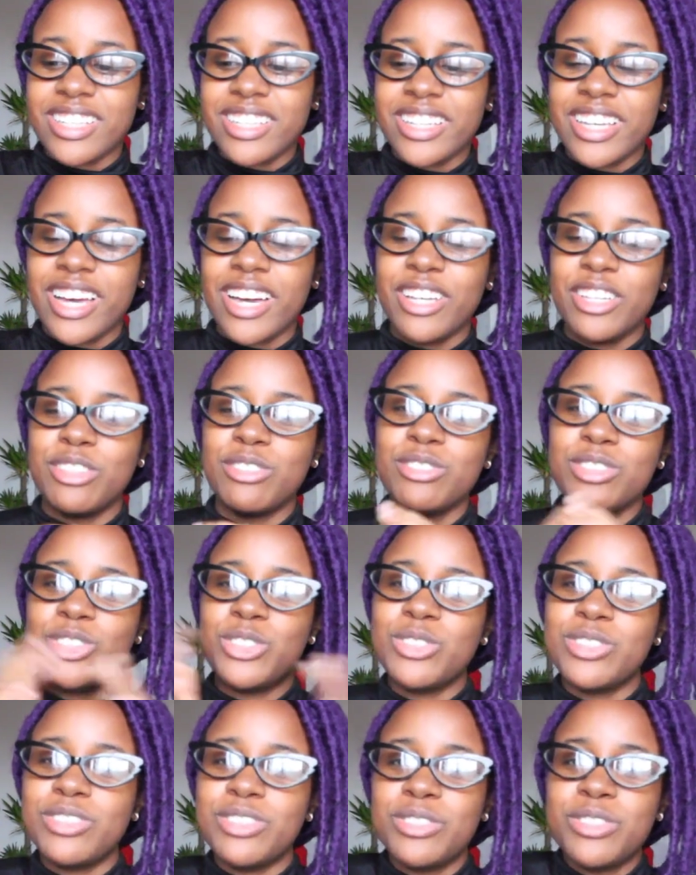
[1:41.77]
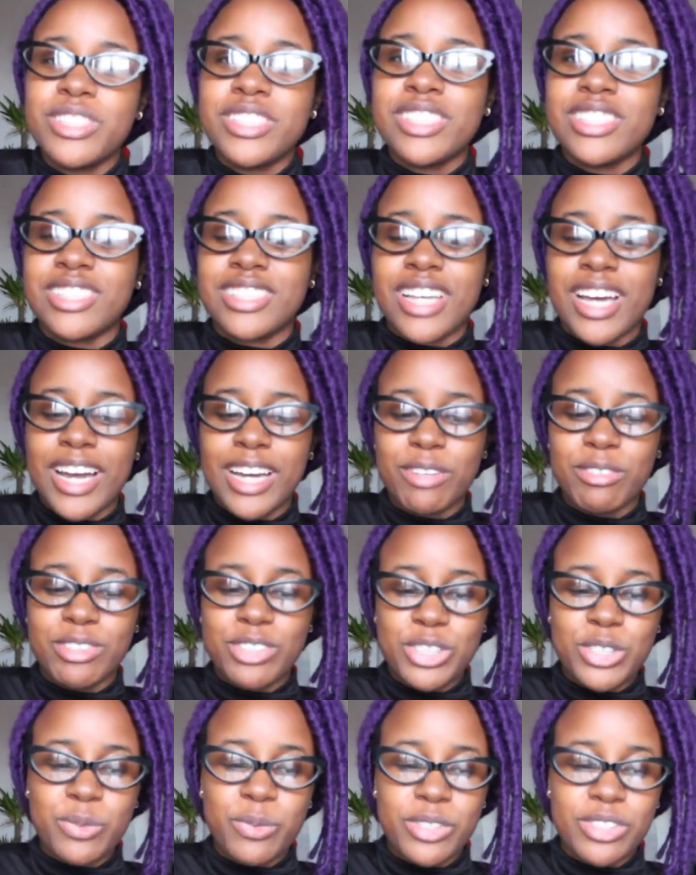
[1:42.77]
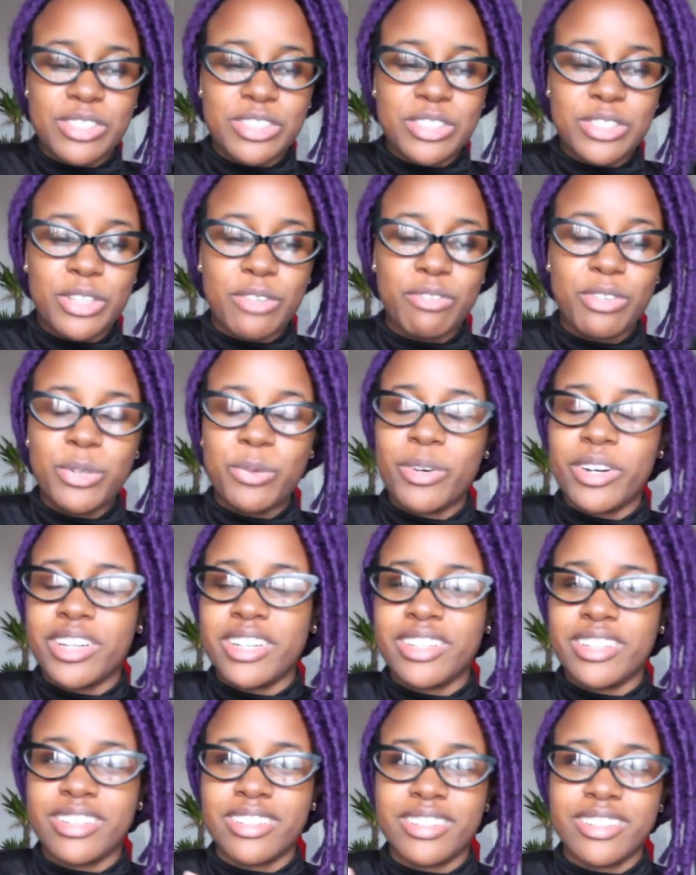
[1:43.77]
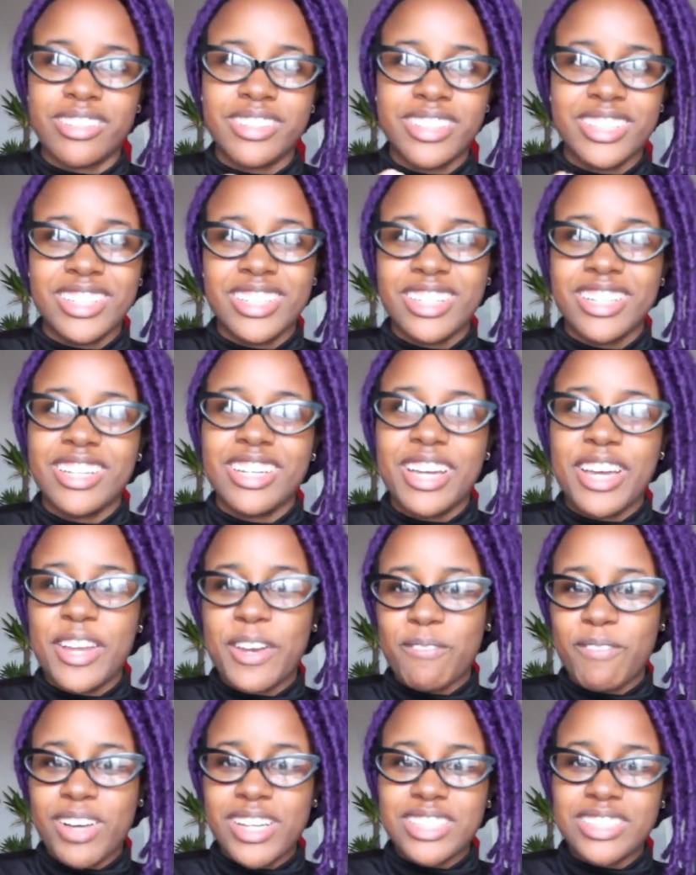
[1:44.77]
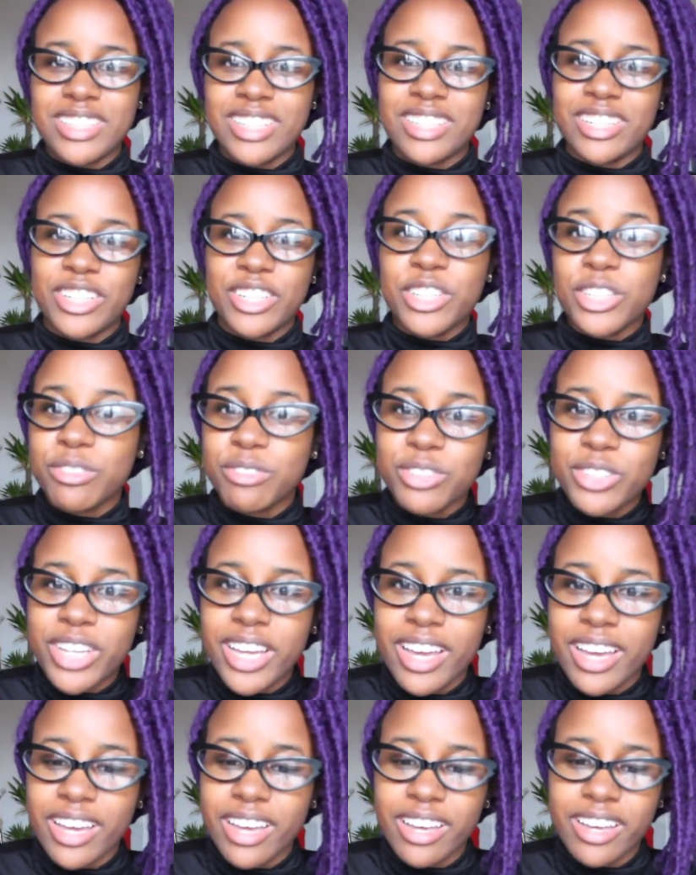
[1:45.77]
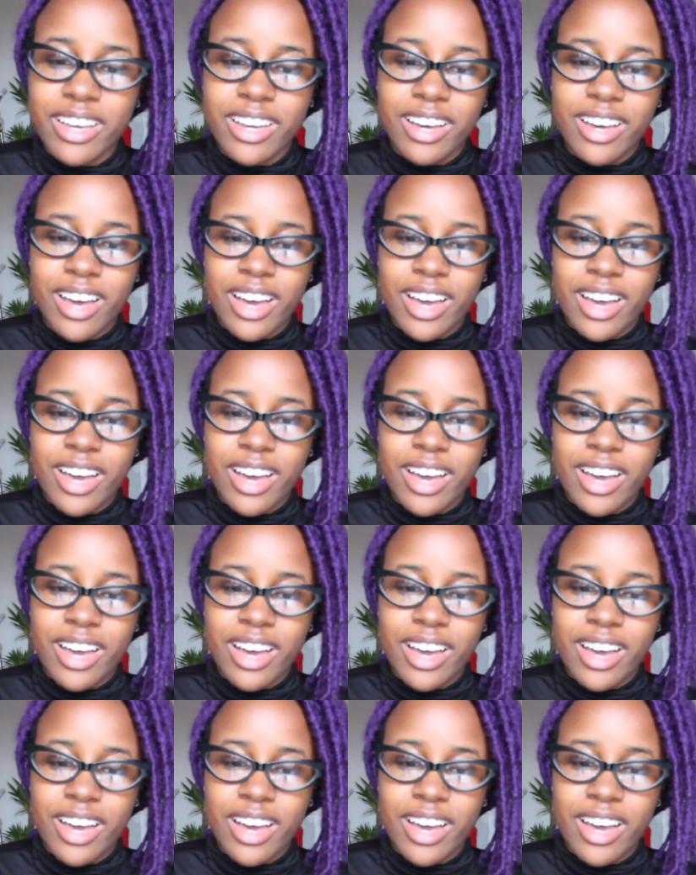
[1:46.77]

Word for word: yeah, you you you can decide what you want to do if you want to invest in interview cake.